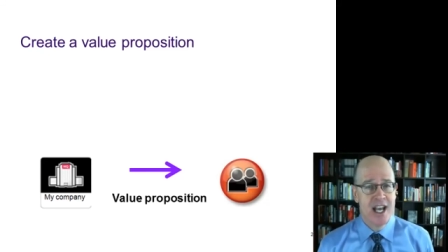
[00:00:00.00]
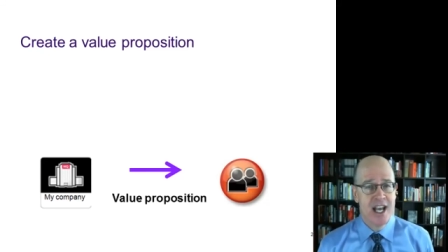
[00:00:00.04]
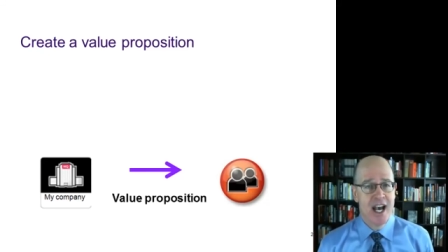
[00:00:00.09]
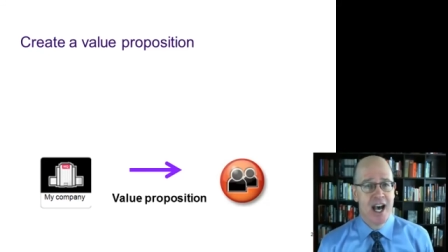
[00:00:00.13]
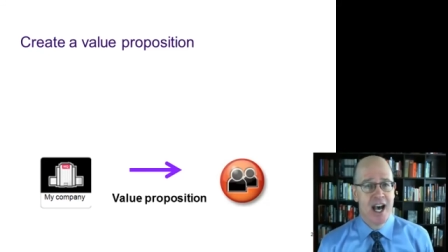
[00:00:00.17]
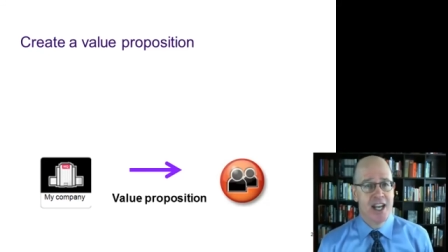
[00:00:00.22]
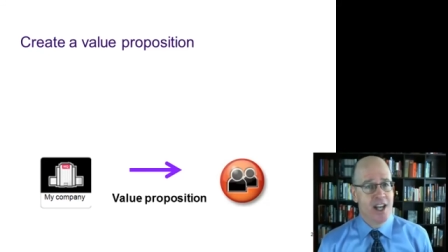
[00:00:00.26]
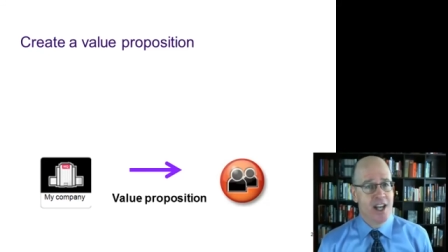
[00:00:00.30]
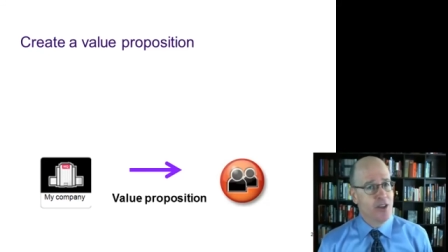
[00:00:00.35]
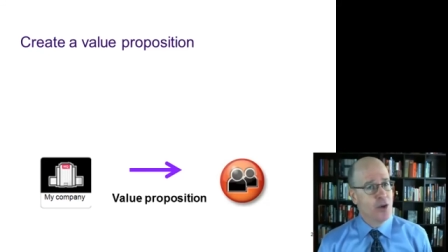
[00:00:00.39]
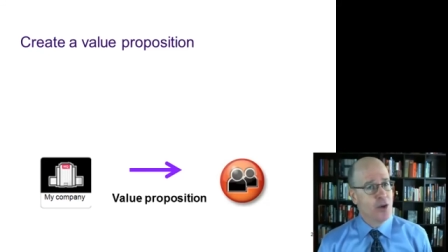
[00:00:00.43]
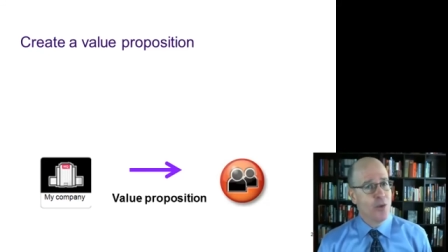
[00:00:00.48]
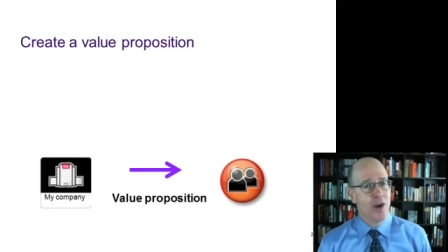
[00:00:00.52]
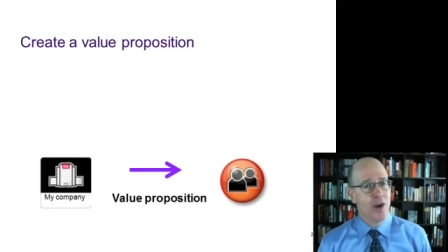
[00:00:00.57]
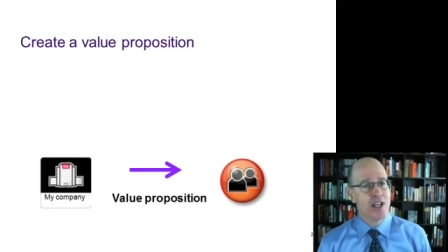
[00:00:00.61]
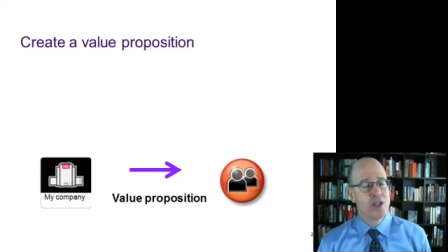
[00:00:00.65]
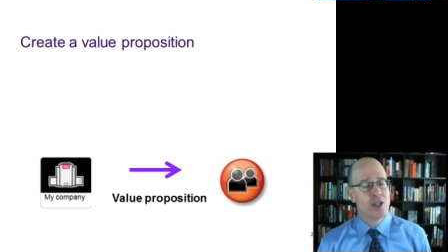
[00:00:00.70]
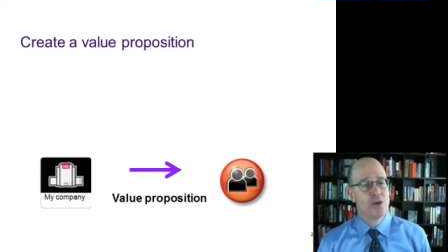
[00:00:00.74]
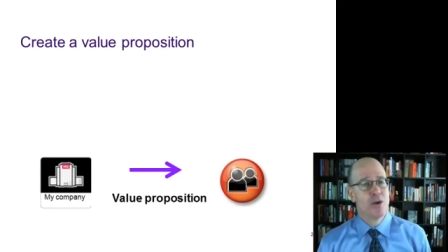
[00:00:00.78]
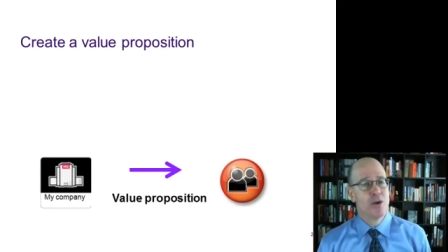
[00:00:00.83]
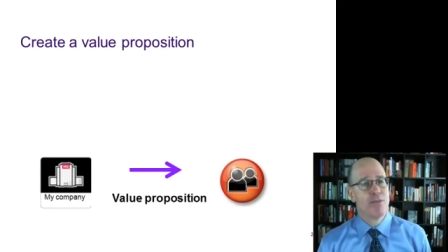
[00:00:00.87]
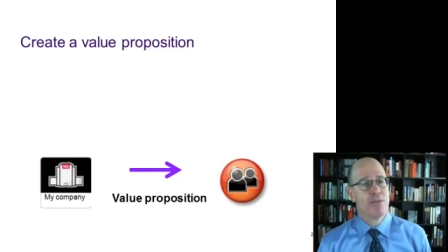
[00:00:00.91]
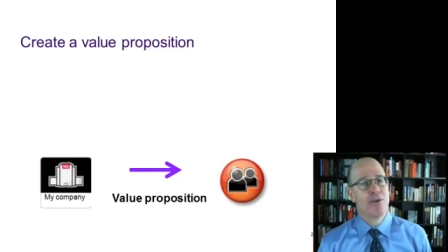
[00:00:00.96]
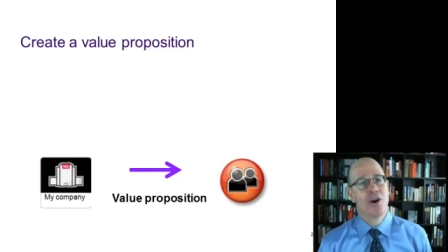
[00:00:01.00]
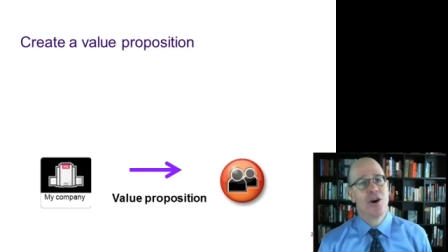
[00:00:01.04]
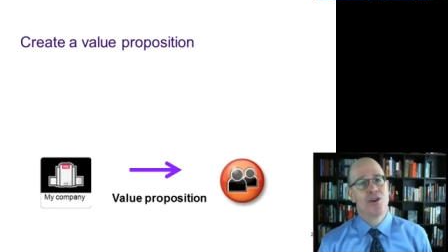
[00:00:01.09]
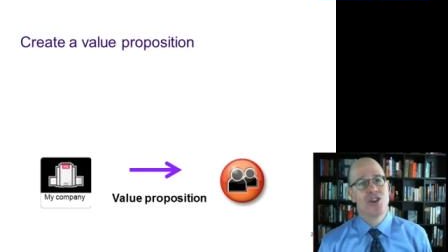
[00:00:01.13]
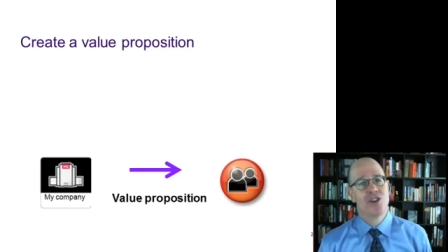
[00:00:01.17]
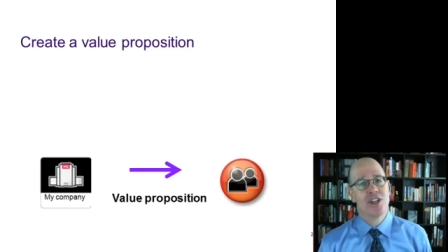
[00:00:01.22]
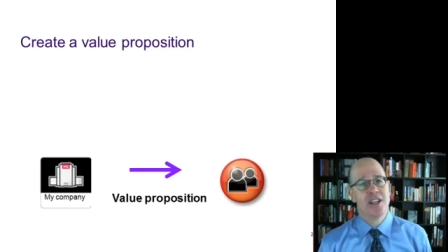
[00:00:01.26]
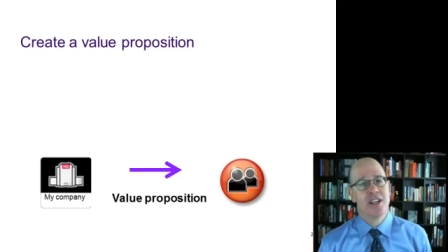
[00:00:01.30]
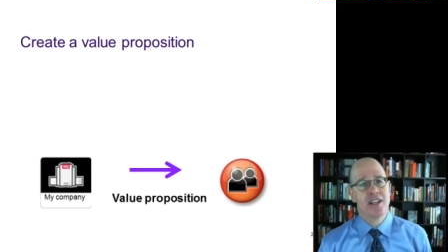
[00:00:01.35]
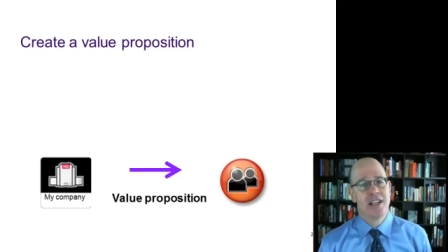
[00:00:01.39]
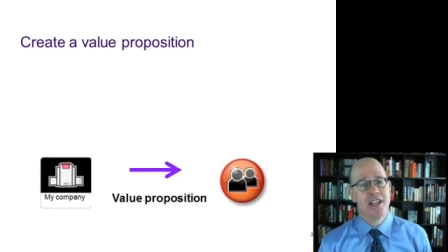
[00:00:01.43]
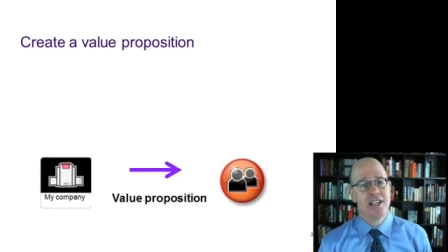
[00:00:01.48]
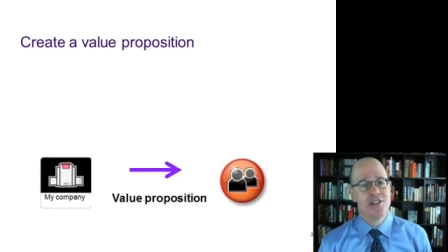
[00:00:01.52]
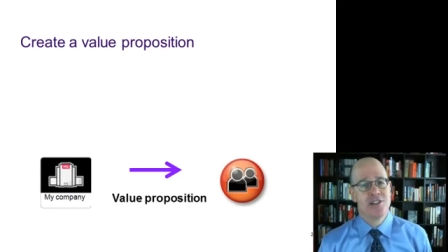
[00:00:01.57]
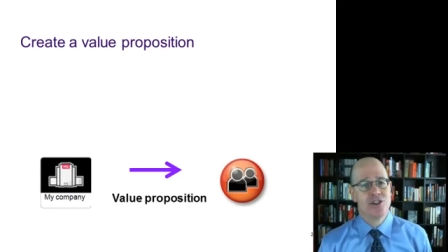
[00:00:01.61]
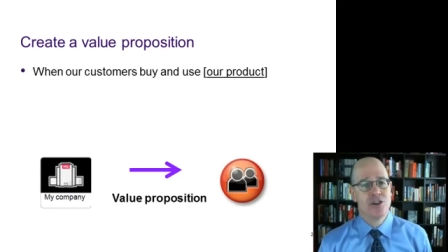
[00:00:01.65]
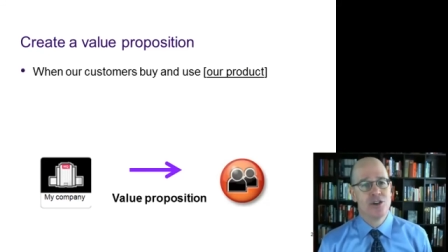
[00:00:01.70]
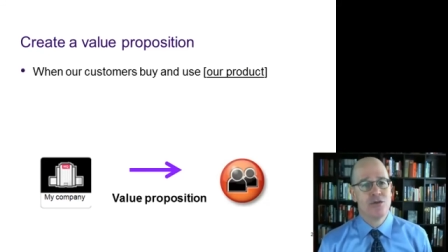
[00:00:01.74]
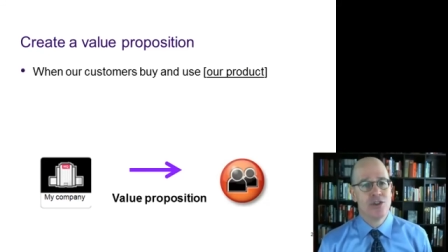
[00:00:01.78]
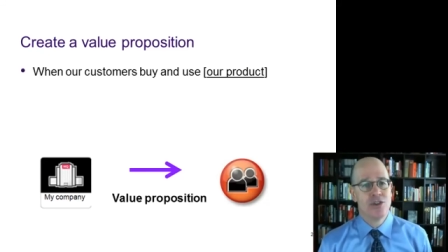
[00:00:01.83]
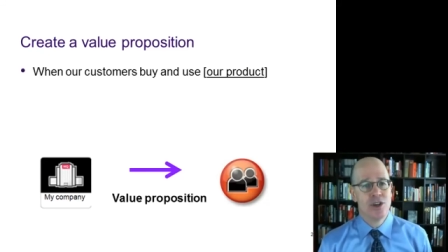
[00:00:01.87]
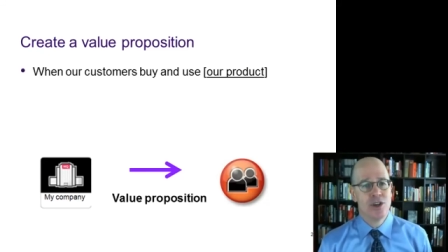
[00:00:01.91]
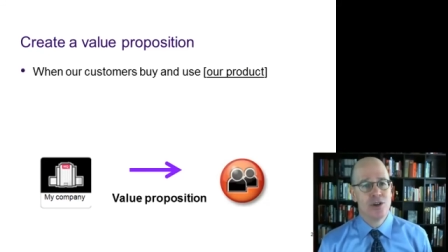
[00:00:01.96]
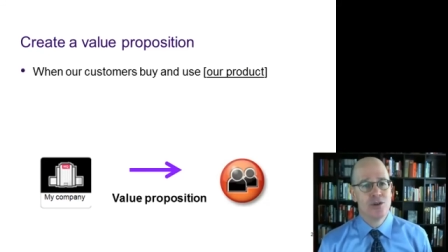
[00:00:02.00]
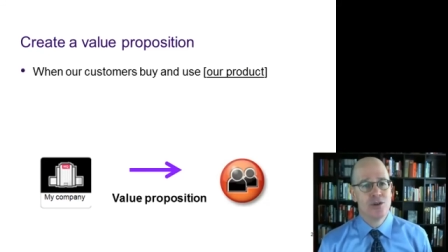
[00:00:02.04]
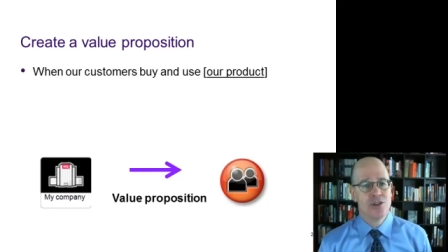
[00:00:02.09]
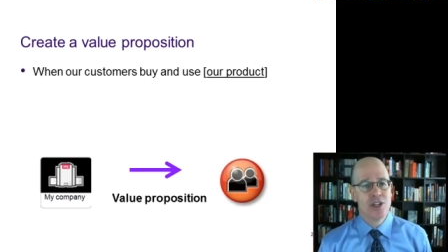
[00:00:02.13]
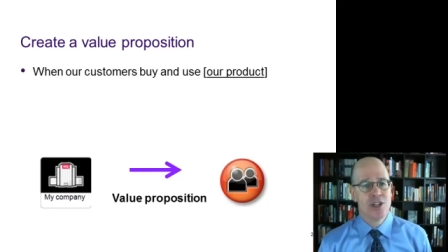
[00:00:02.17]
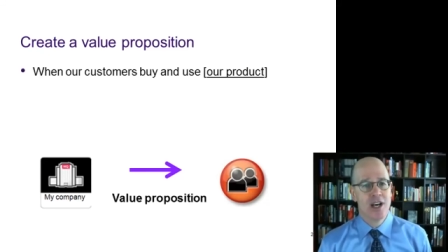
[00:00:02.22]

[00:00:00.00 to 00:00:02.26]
Another way to approach it is to use